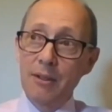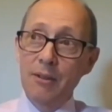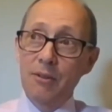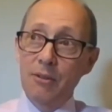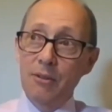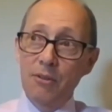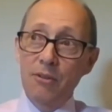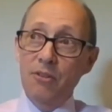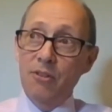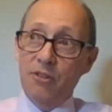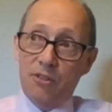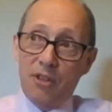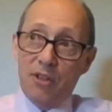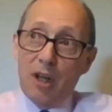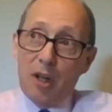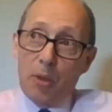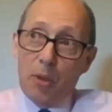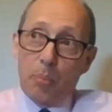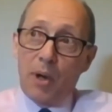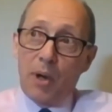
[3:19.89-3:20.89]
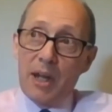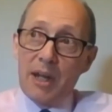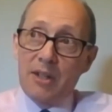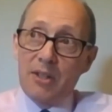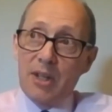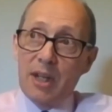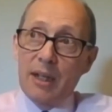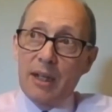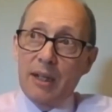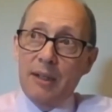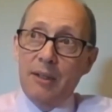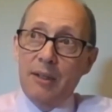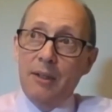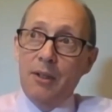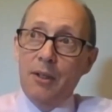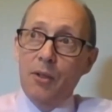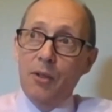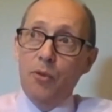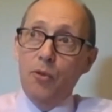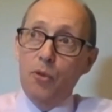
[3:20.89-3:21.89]
celebrating
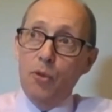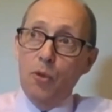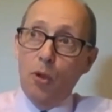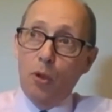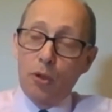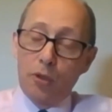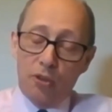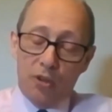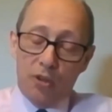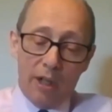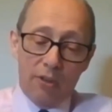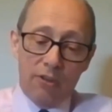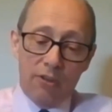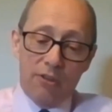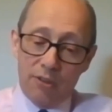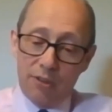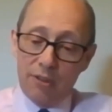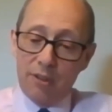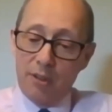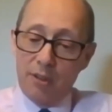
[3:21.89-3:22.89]
not just